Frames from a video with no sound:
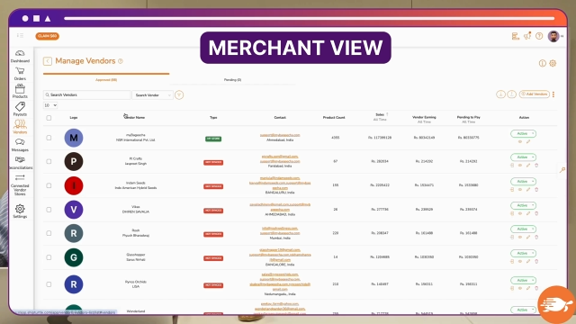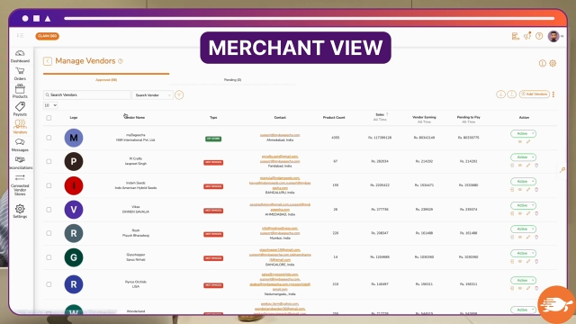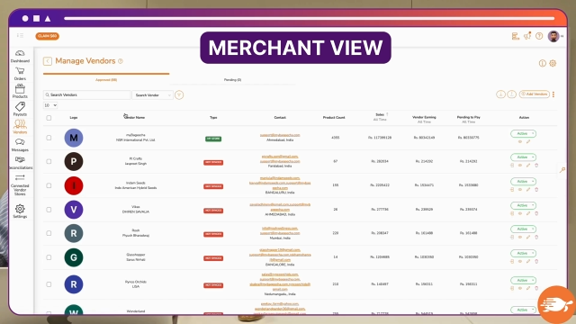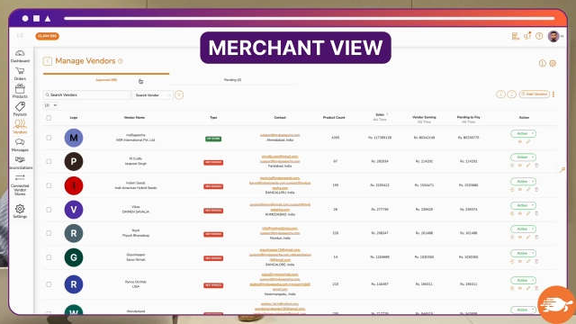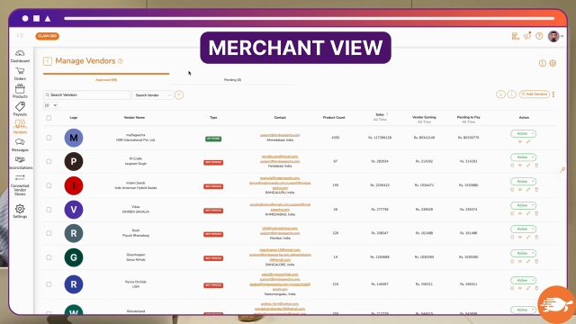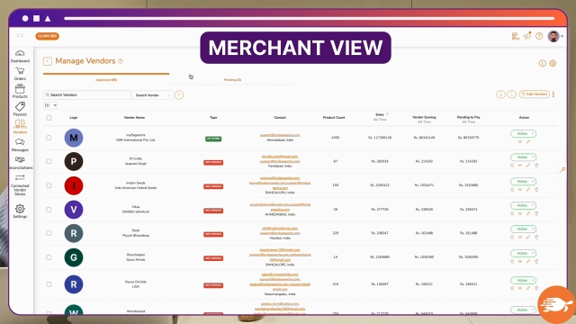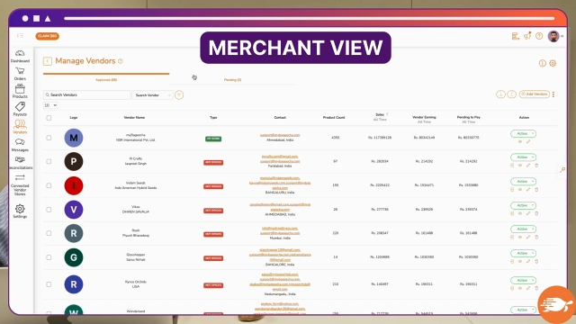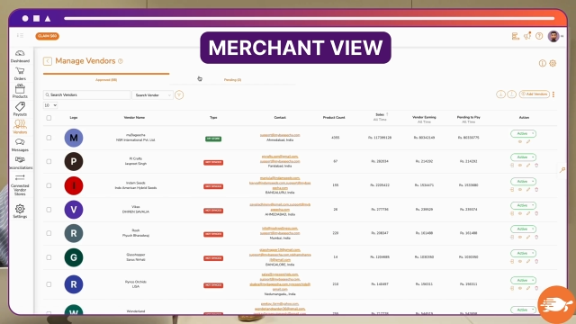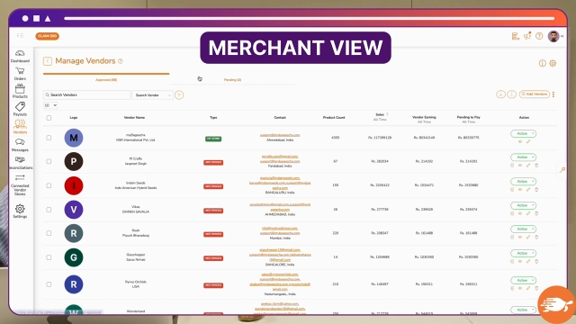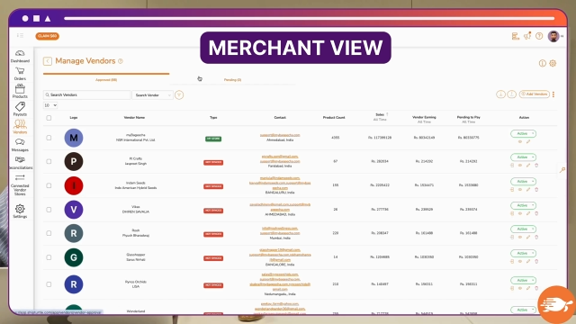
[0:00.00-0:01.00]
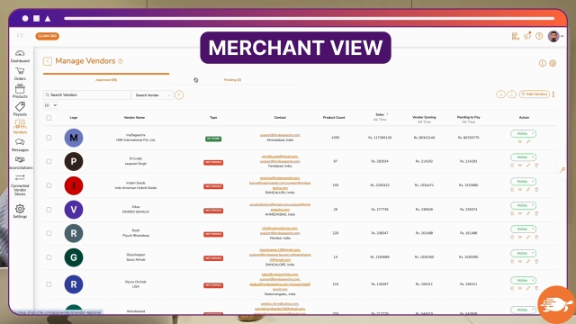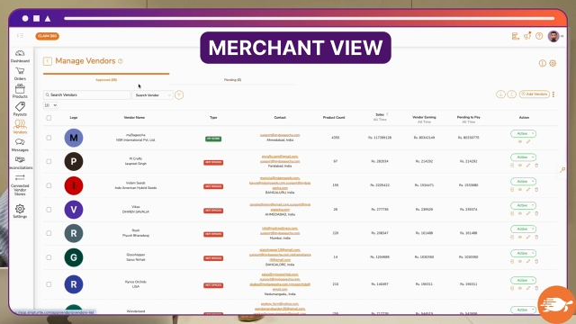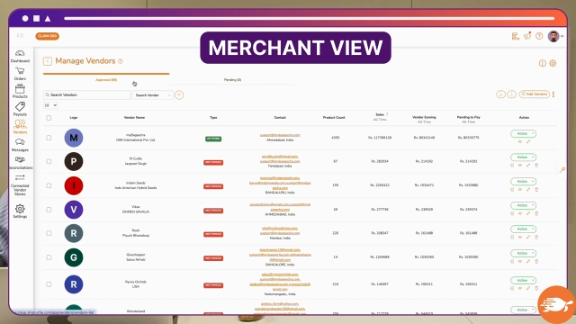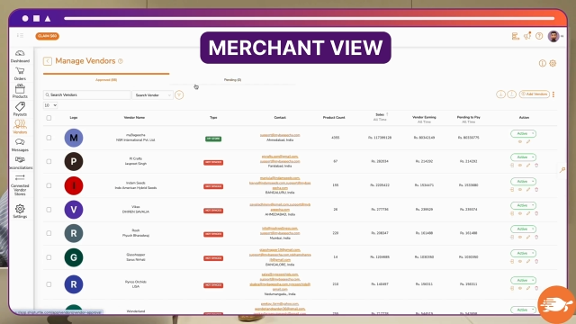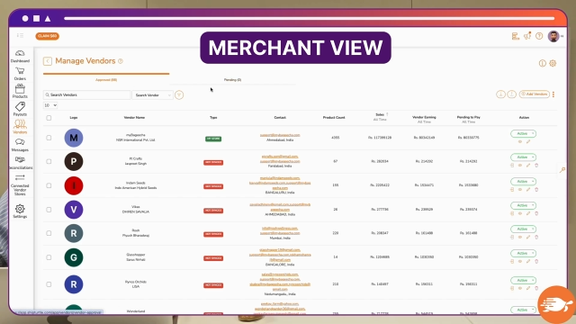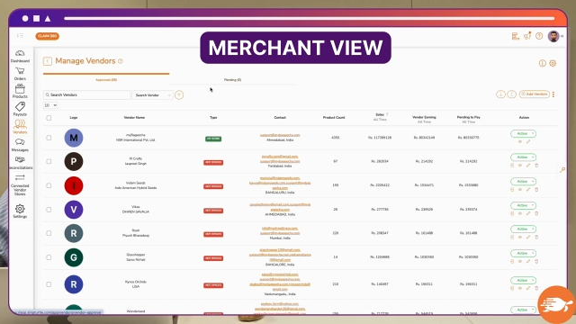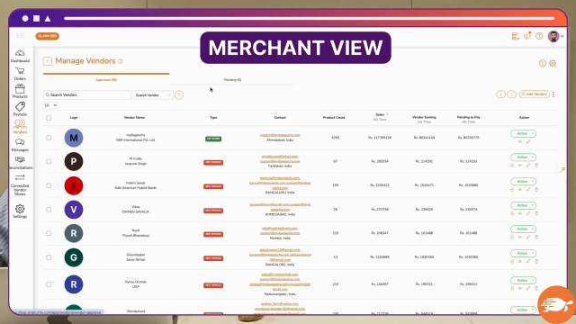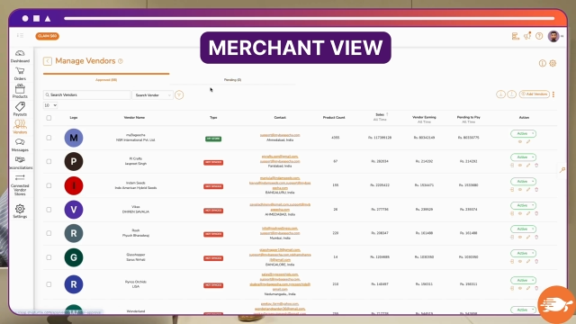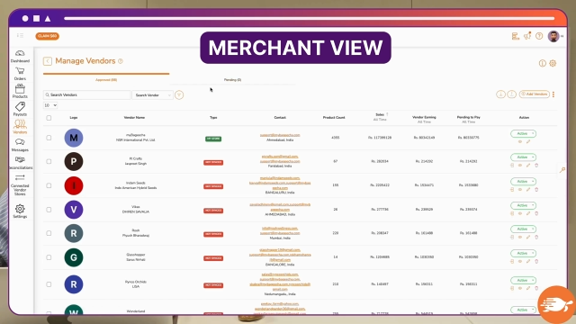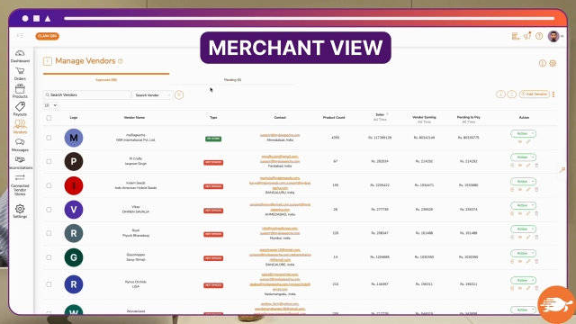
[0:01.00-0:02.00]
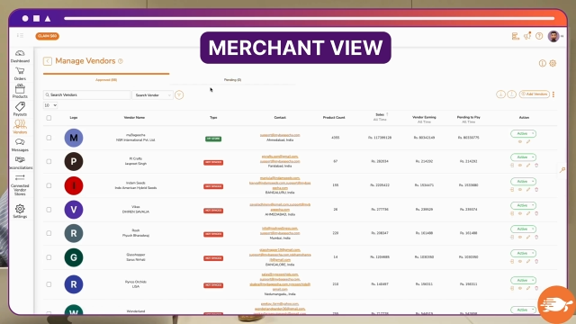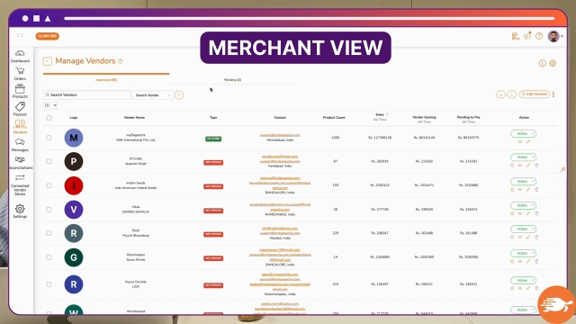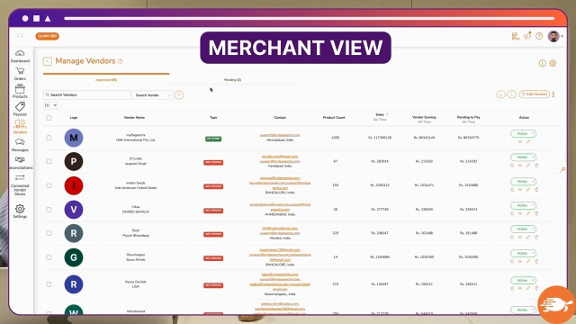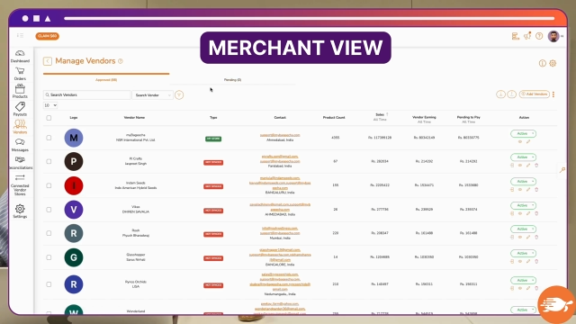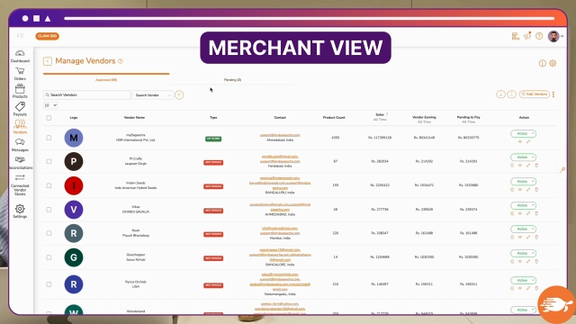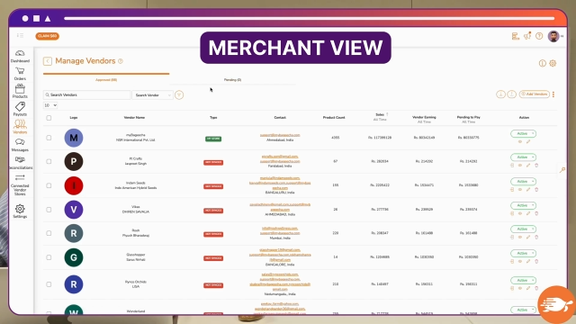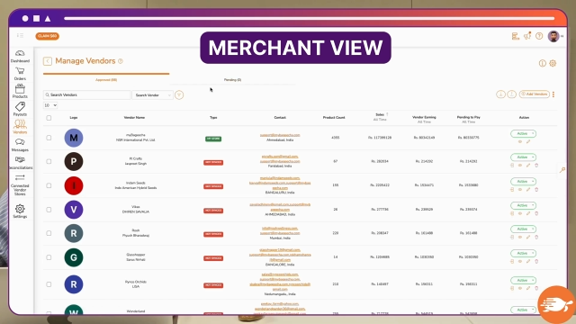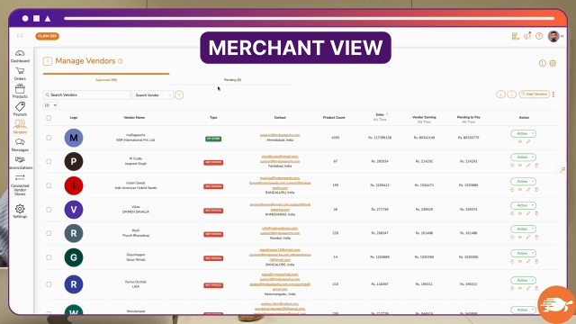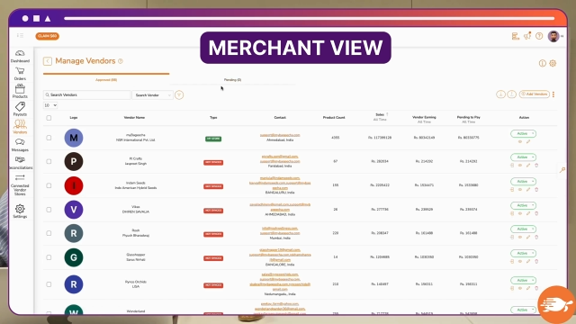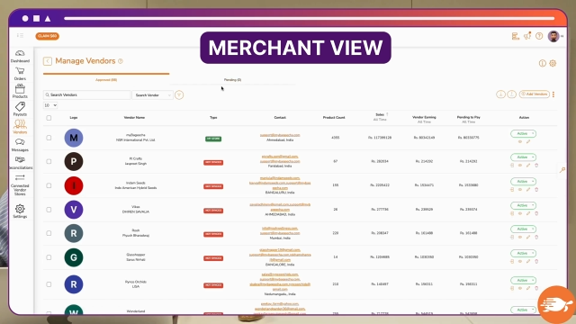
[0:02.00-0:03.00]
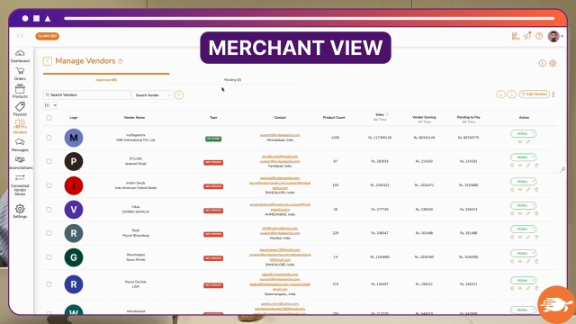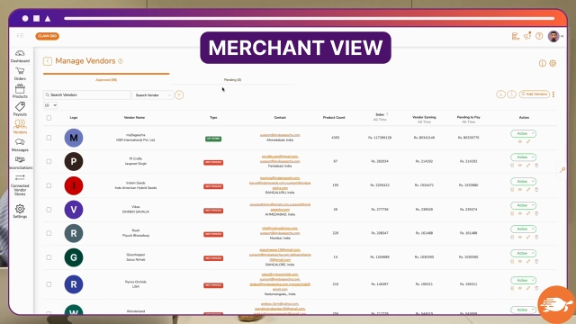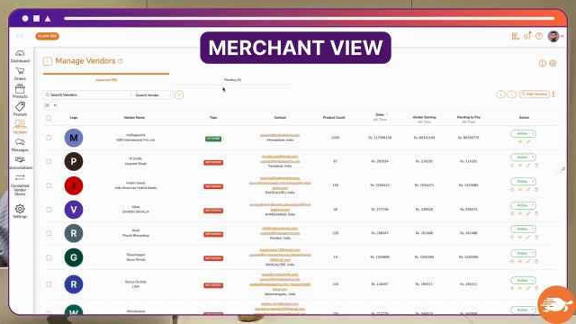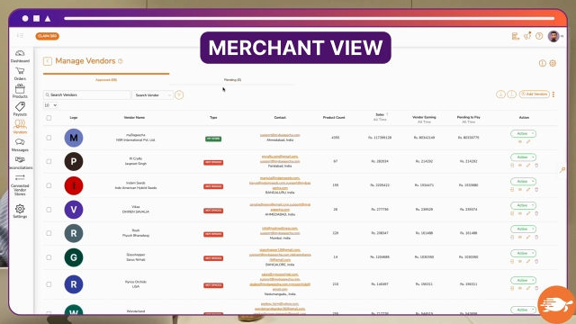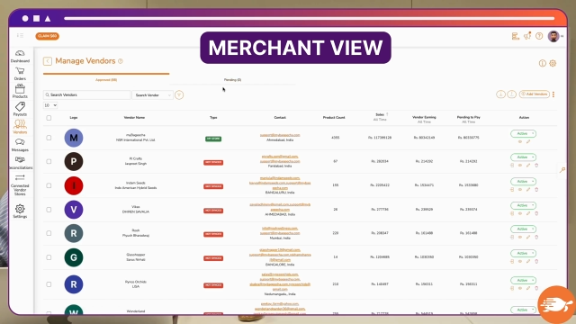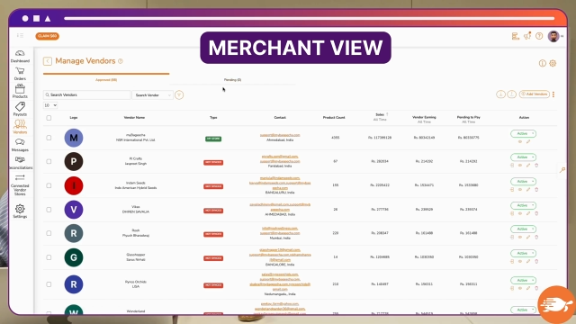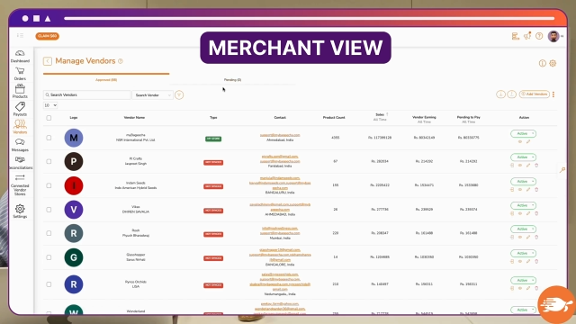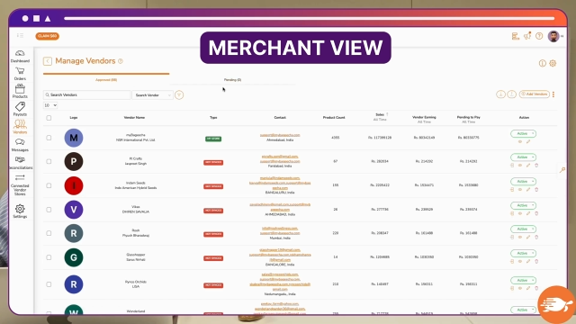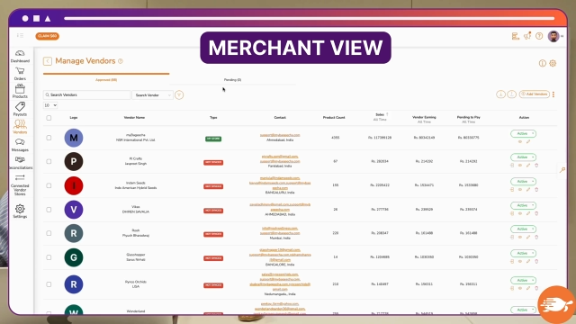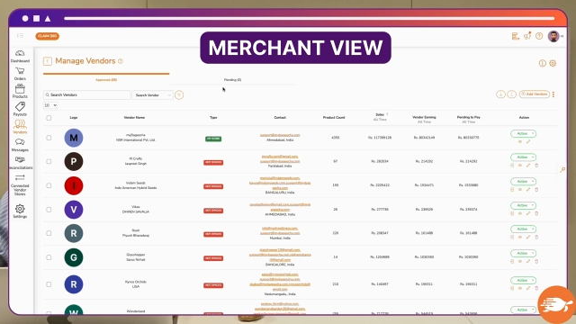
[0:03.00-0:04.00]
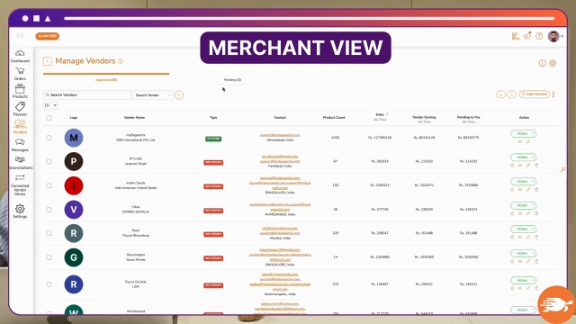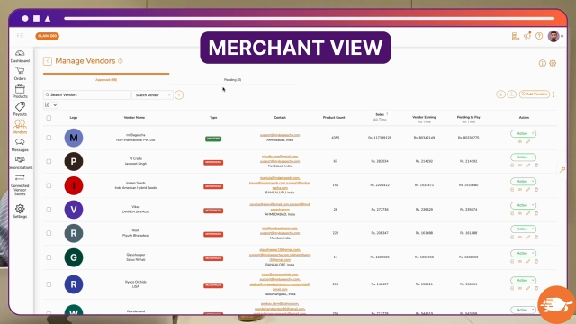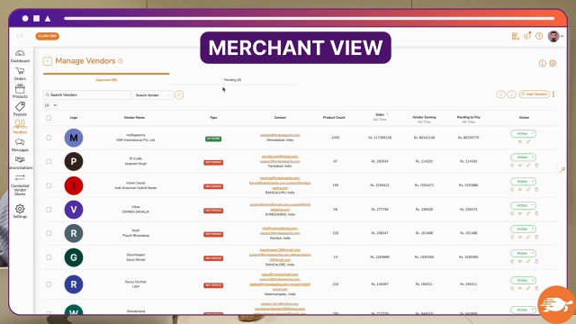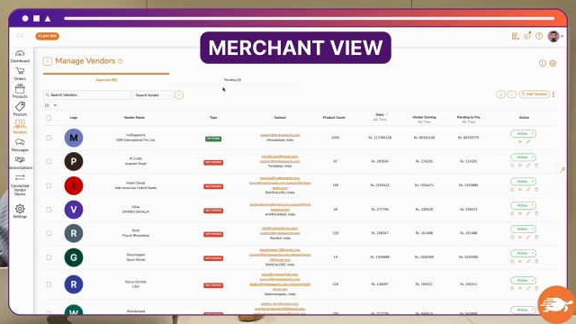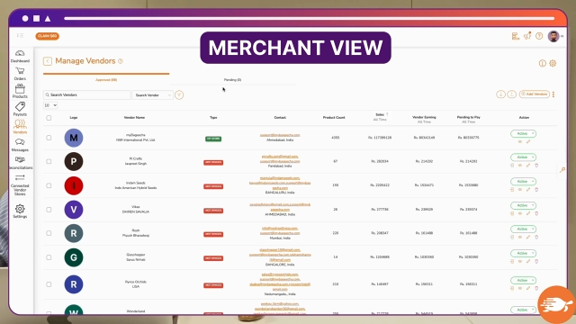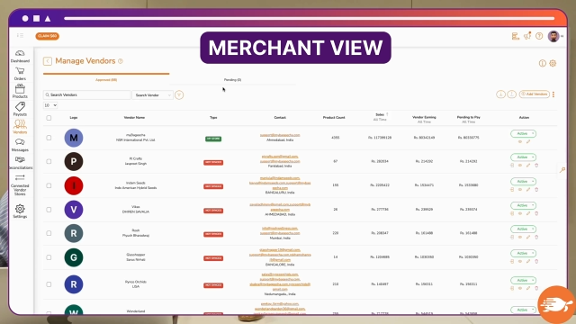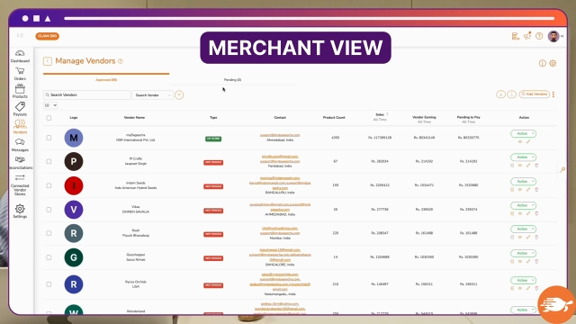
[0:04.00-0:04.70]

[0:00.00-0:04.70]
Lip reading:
Nobody's mouth can be seen.